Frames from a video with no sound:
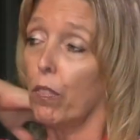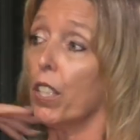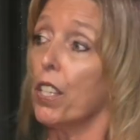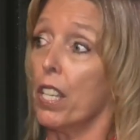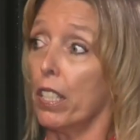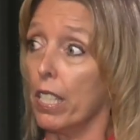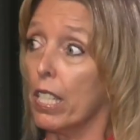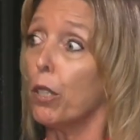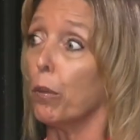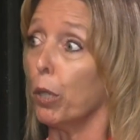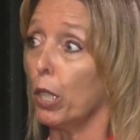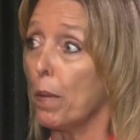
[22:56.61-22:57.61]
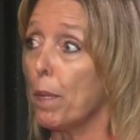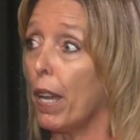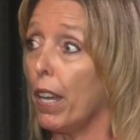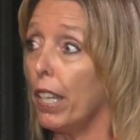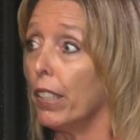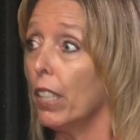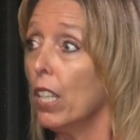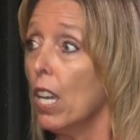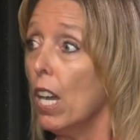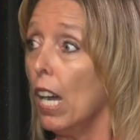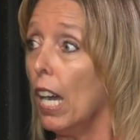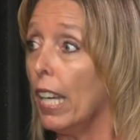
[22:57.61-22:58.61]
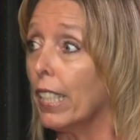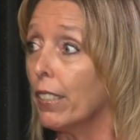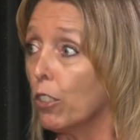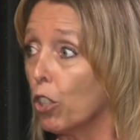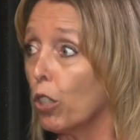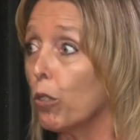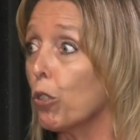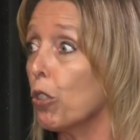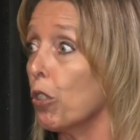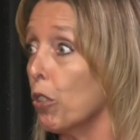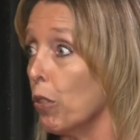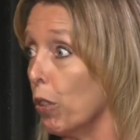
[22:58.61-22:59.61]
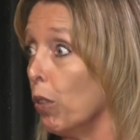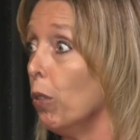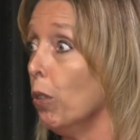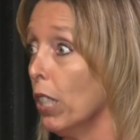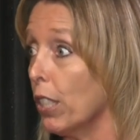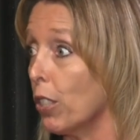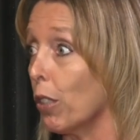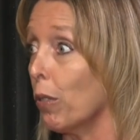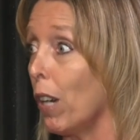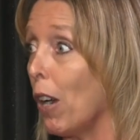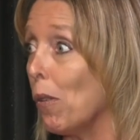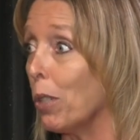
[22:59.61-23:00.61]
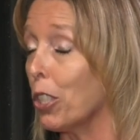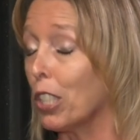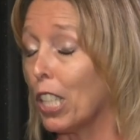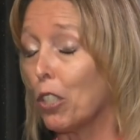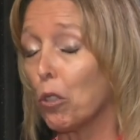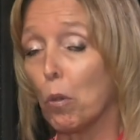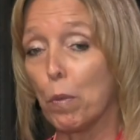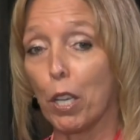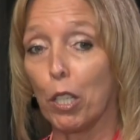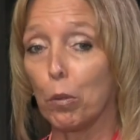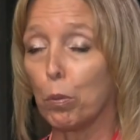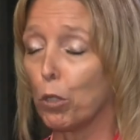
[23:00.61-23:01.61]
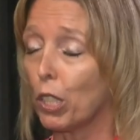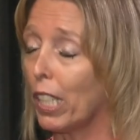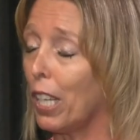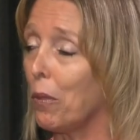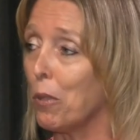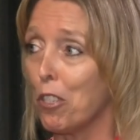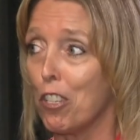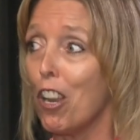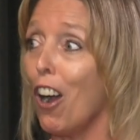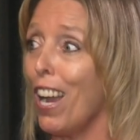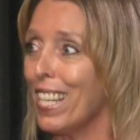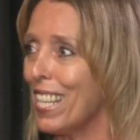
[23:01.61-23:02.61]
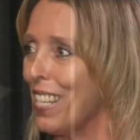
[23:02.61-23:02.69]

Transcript: the candida really bad i chose to do the holistic route which mm -hmm. they told me 100% i would not mm -hmm.